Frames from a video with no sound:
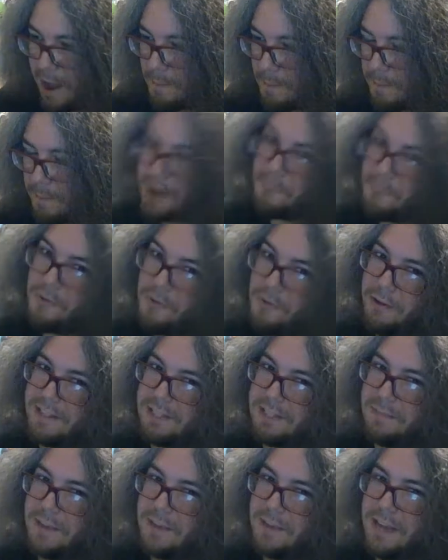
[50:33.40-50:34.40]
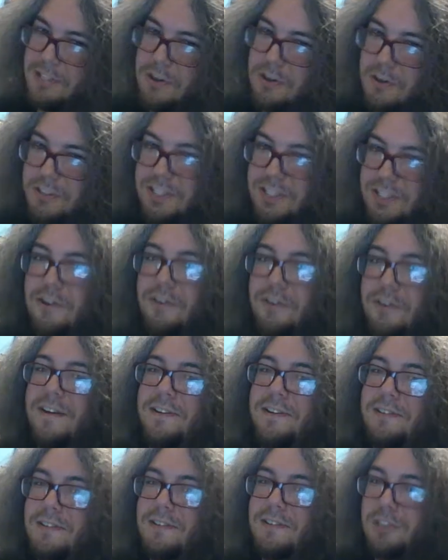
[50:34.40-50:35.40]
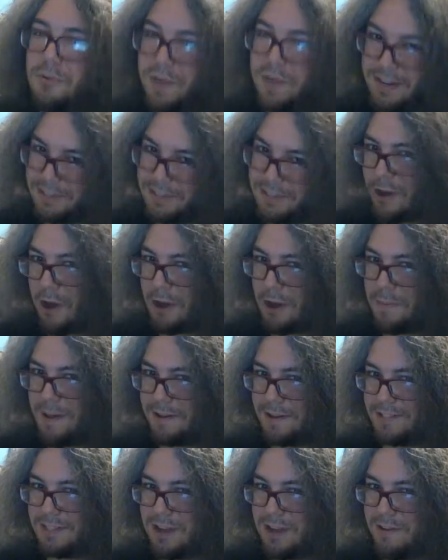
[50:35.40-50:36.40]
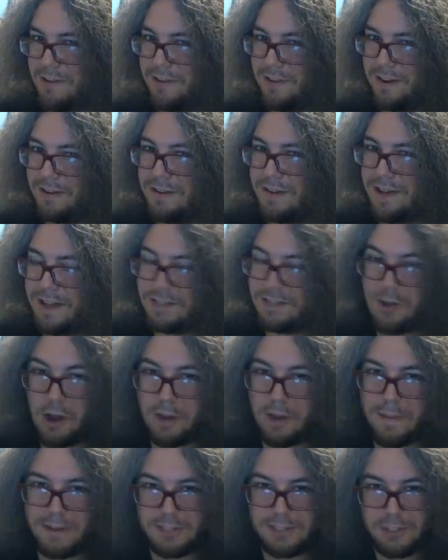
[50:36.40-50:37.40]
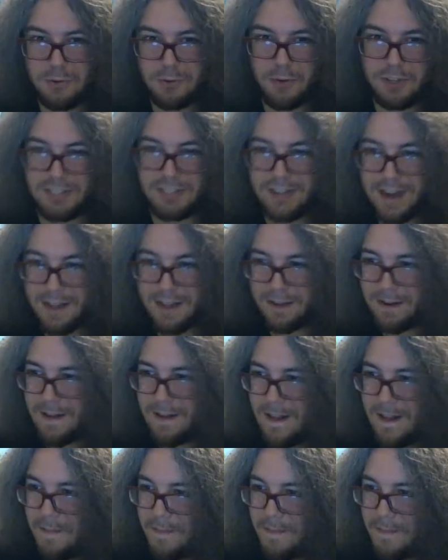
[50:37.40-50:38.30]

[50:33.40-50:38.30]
But I will get some guest stars in here eventually so we can talk about stuff and talk about stories together.